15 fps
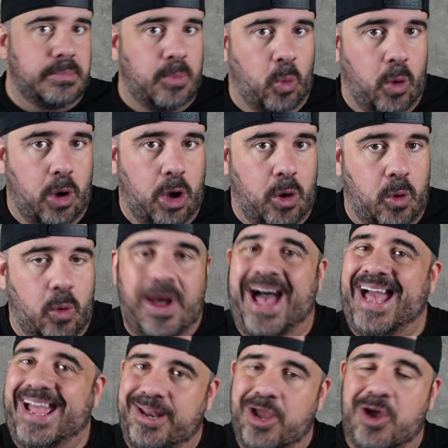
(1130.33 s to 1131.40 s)
Whoa,
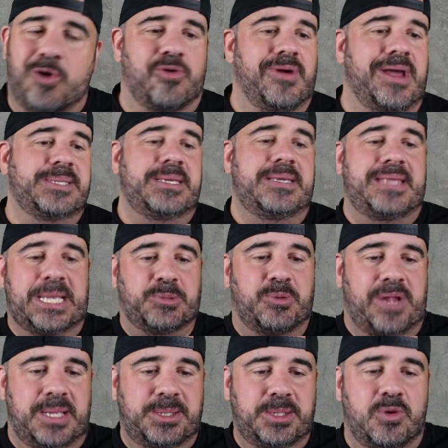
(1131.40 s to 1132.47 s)
I know, crazy. That's
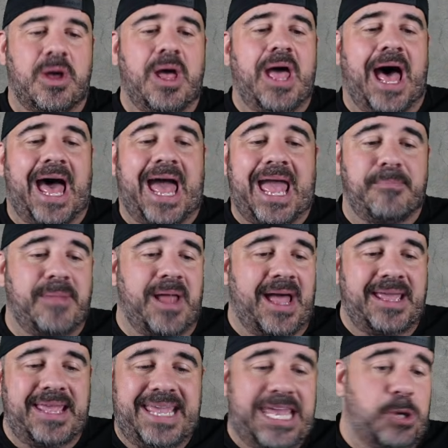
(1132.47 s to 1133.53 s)
what I do. I am
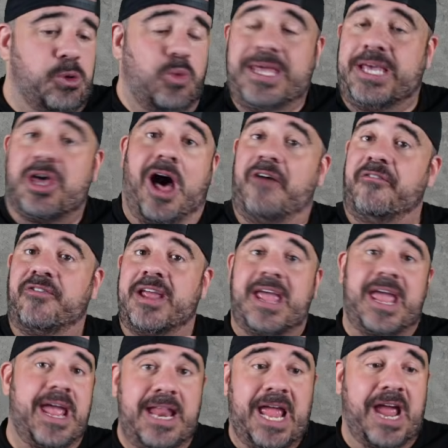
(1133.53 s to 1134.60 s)
not equally confident
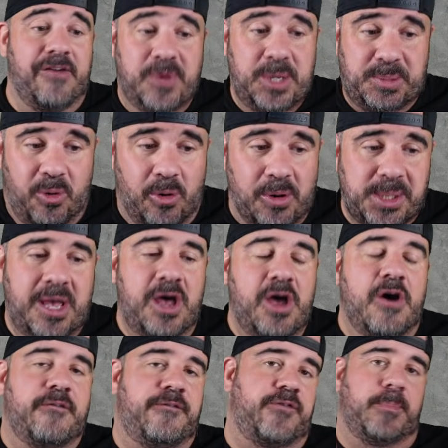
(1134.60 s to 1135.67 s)
in every sport.
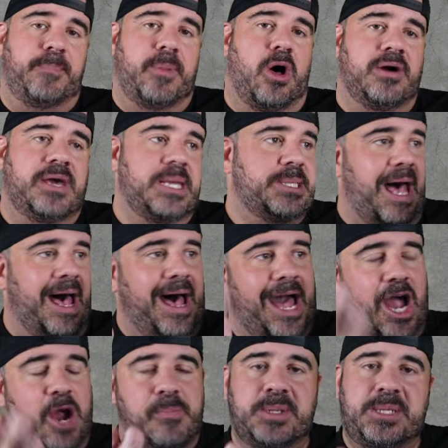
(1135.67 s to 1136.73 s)
Football gets a
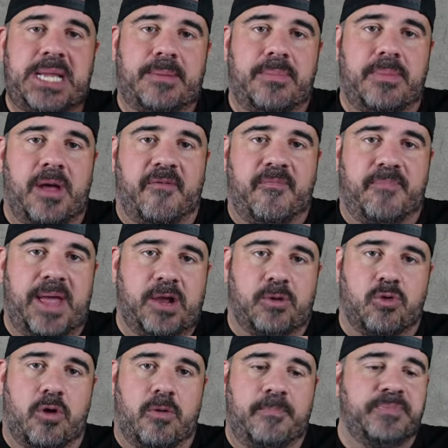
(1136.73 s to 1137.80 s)
higher percent of
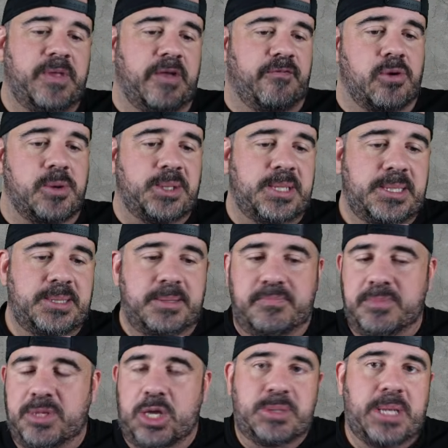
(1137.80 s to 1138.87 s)
bankroll versus
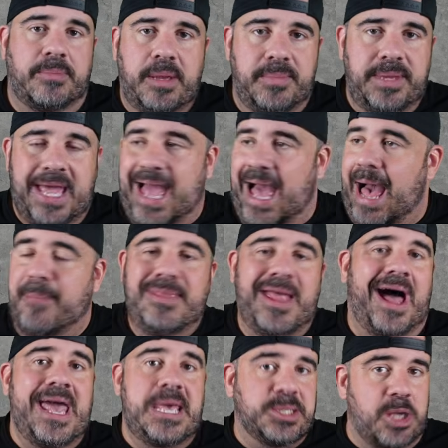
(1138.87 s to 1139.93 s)
WNBA. I'm
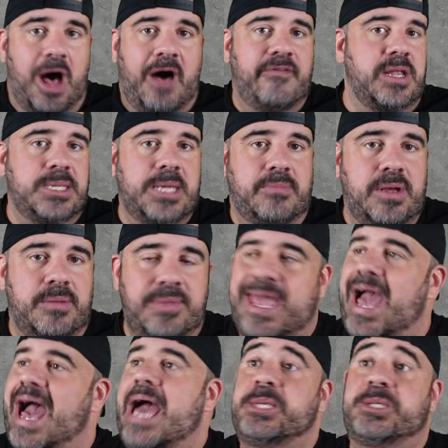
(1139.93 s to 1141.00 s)
not as confident in
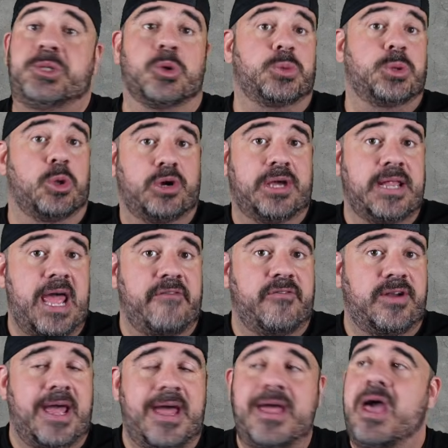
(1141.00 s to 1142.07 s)
WNBA. I still look at it
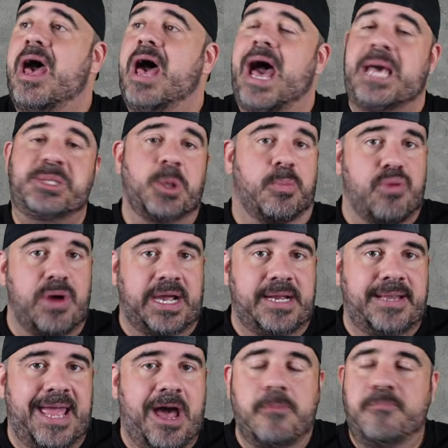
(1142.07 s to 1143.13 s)
every day. I still break
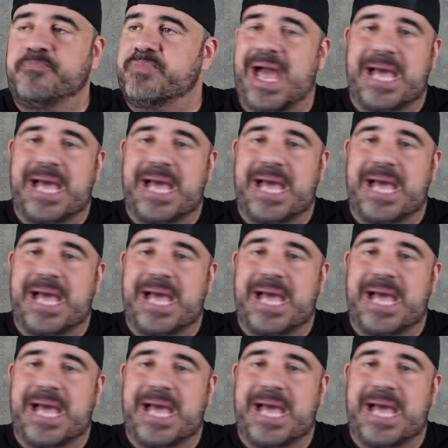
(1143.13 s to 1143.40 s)
it down.